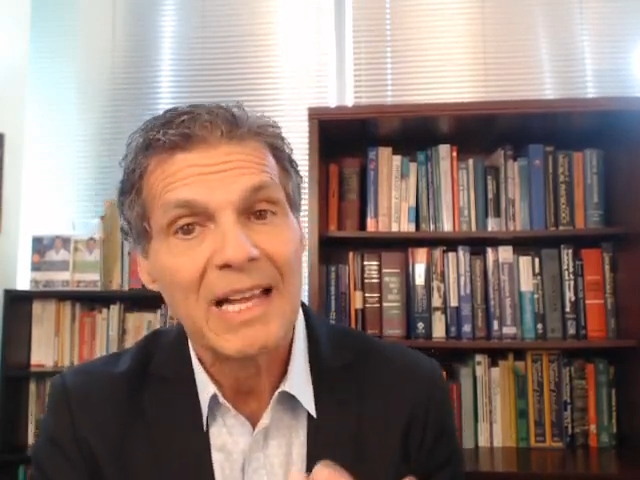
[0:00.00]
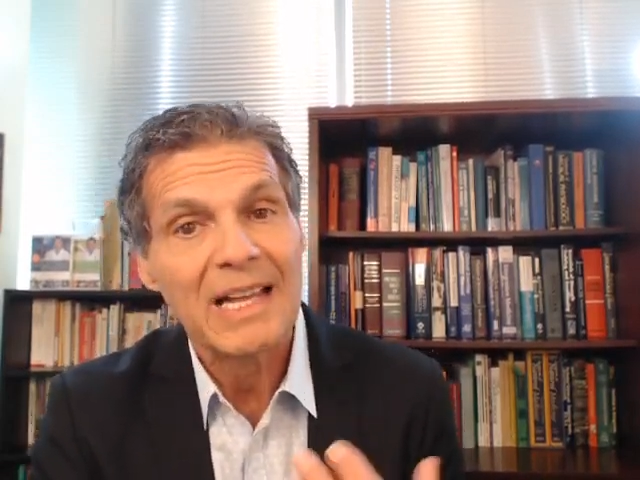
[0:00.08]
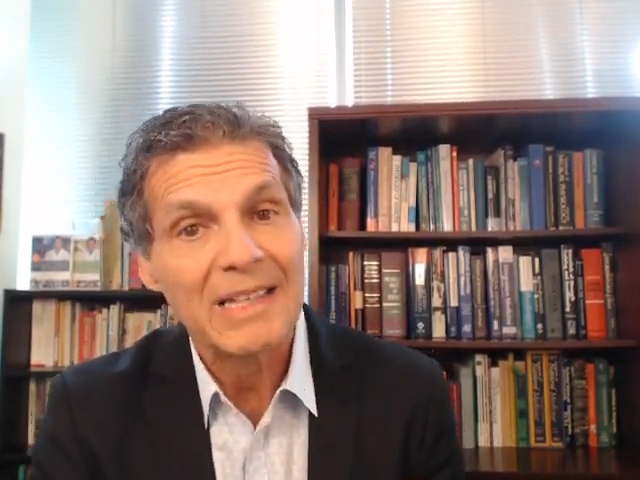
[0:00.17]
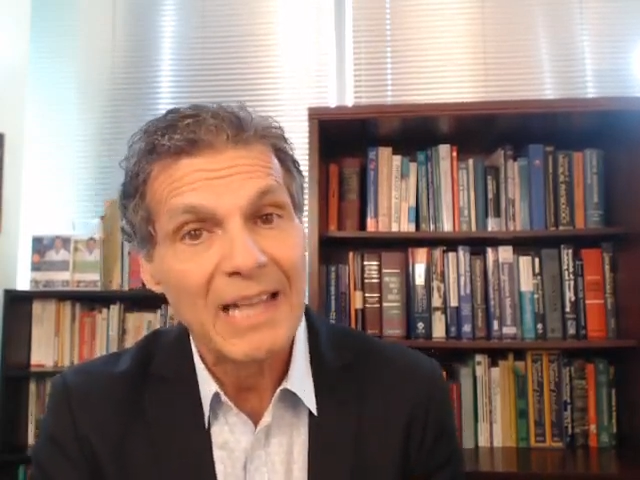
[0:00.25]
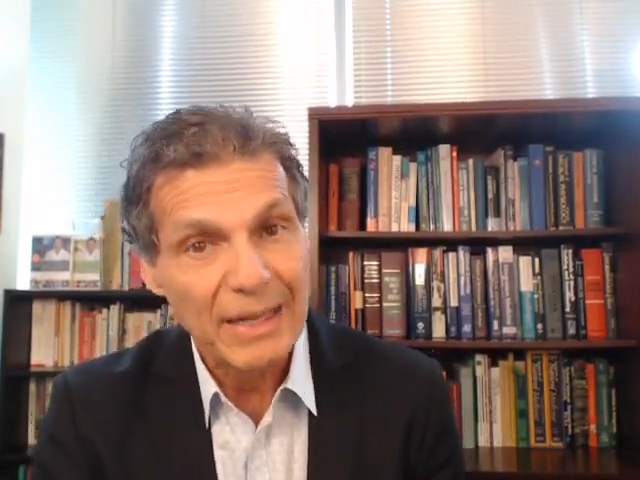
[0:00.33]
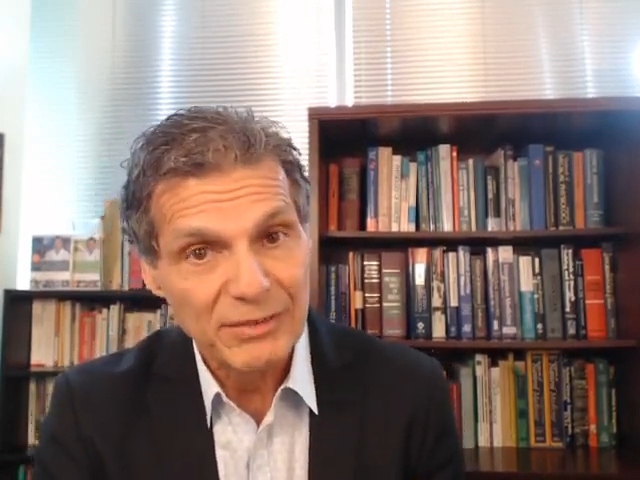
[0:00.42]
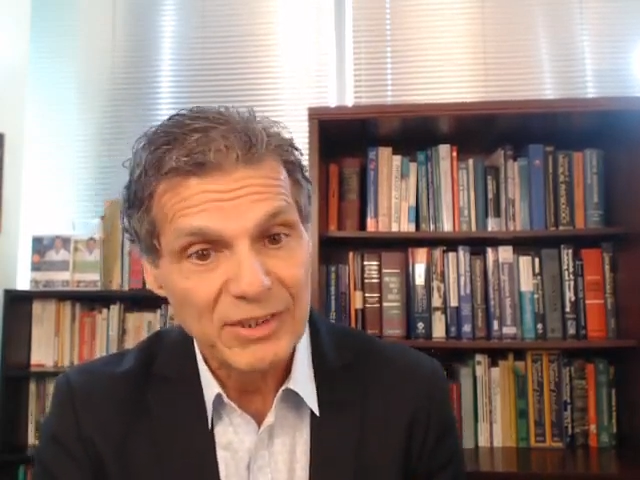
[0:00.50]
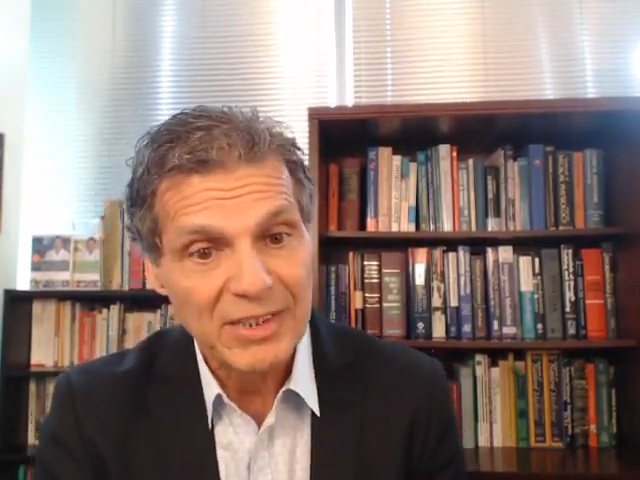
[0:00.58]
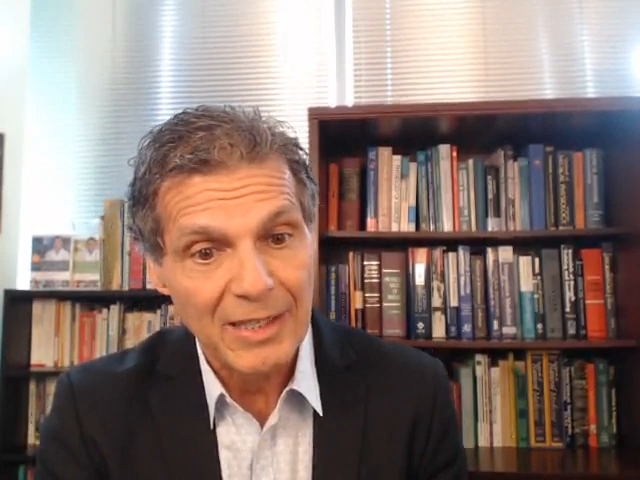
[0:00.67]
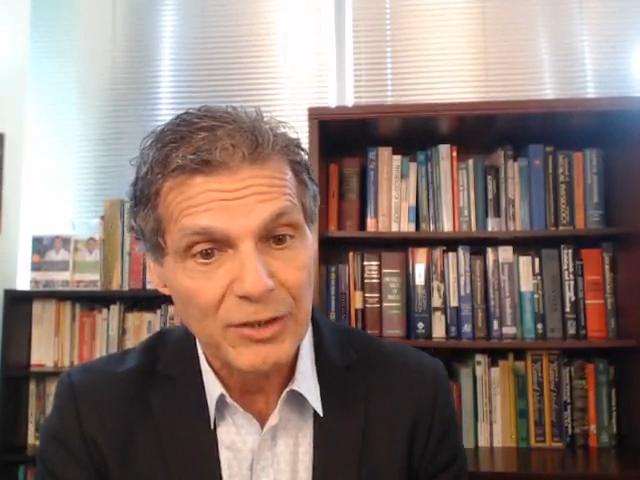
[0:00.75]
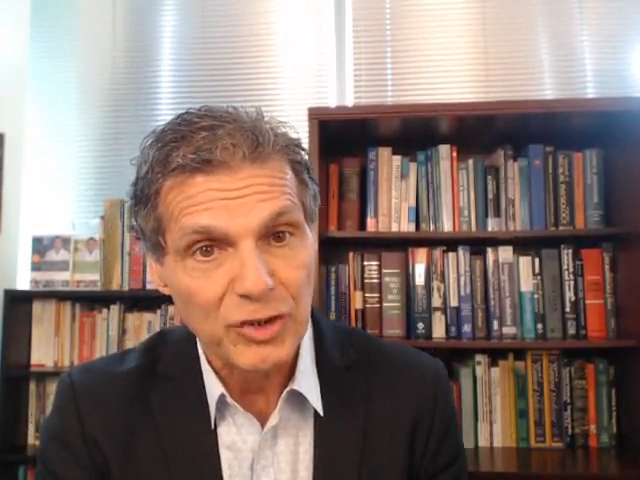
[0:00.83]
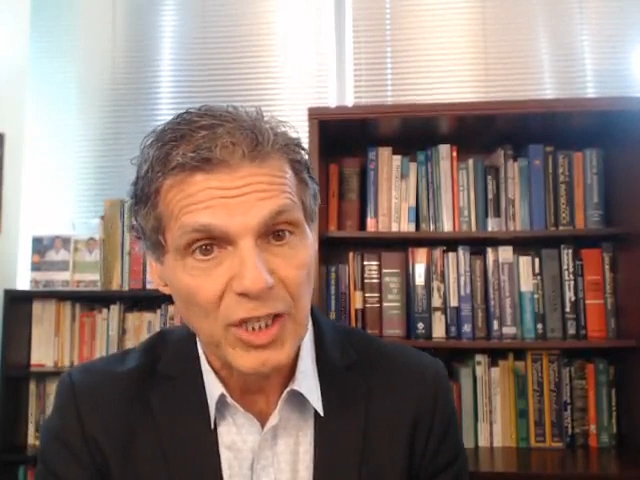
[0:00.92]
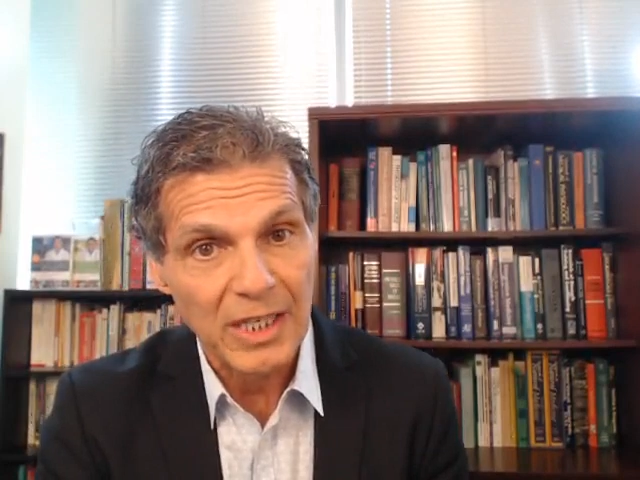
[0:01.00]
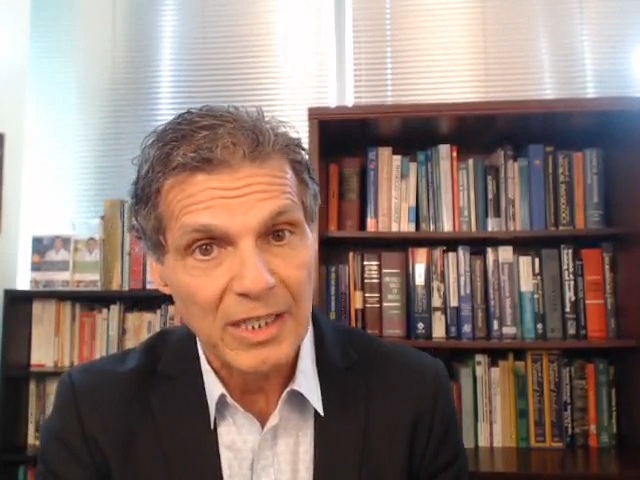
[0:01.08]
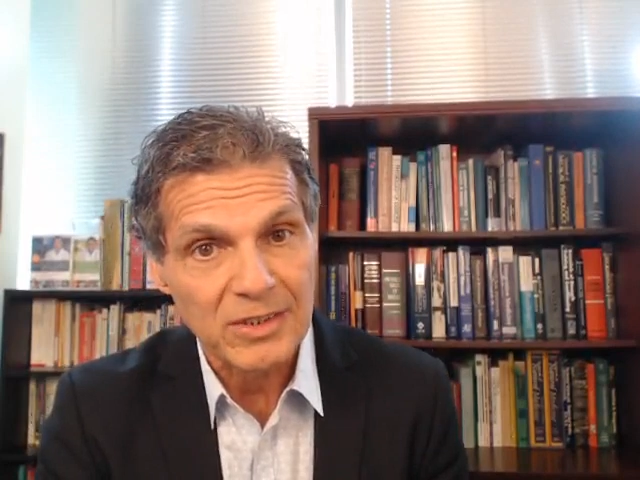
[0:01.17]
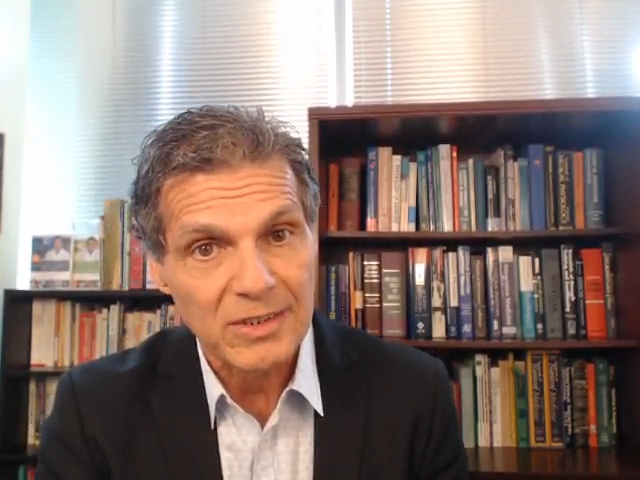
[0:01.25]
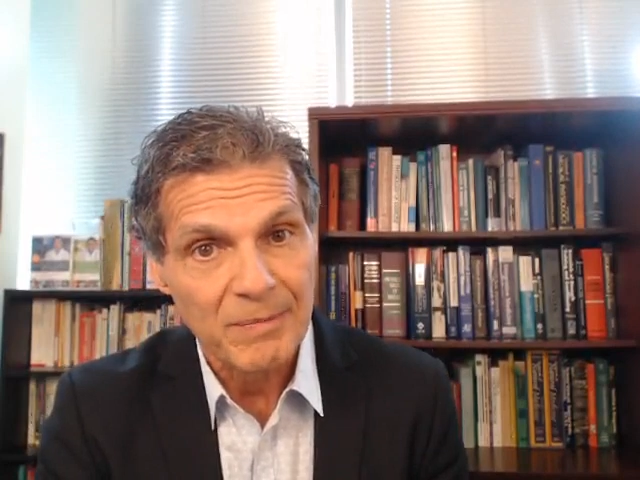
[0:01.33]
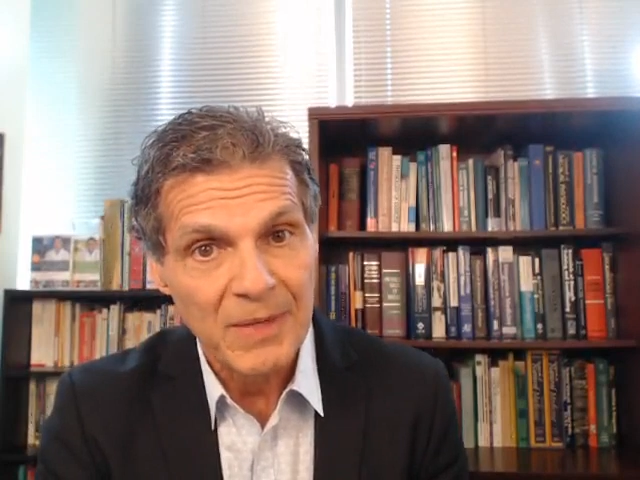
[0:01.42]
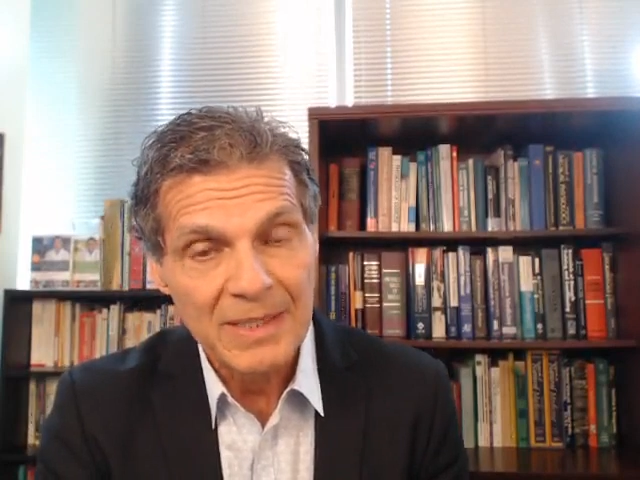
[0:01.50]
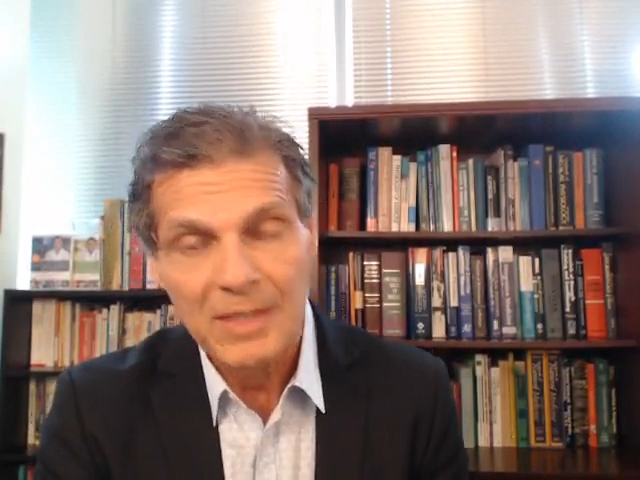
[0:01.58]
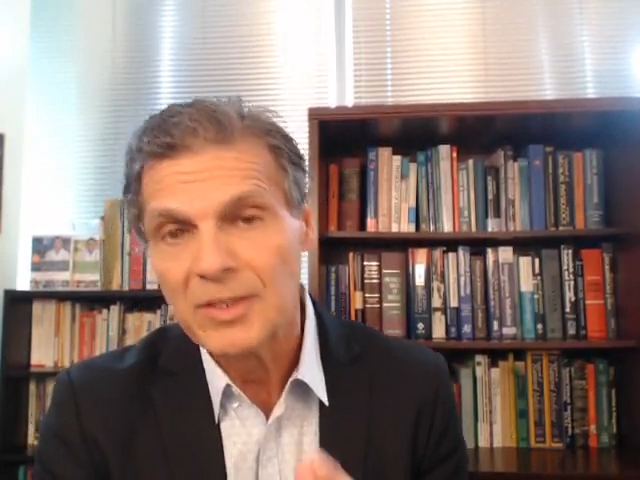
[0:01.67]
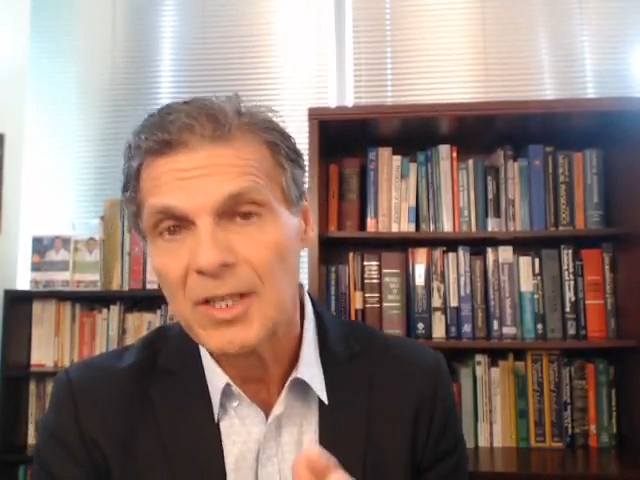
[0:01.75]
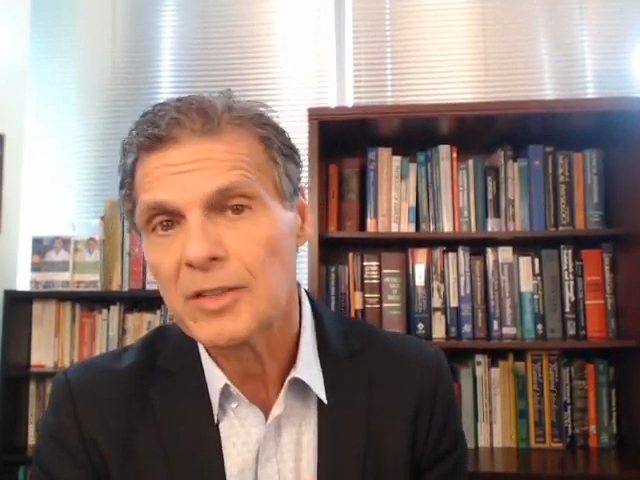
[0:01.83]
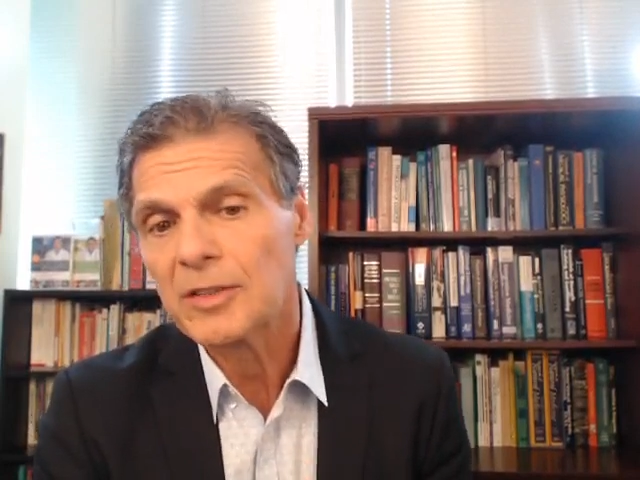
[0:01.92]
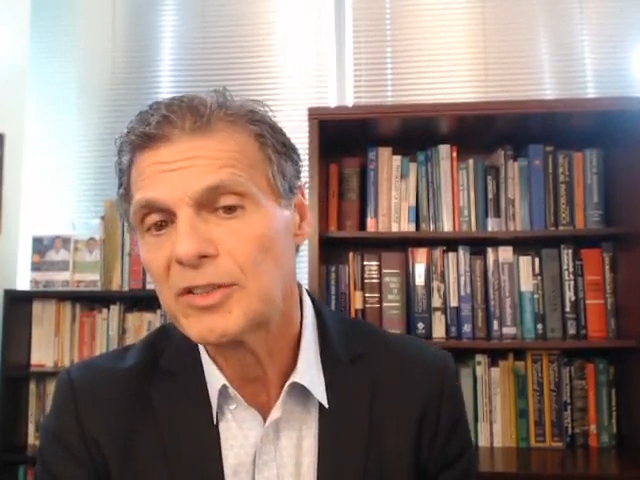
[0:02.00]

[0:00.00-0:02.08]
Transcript: lifestyle change. Now, Dr.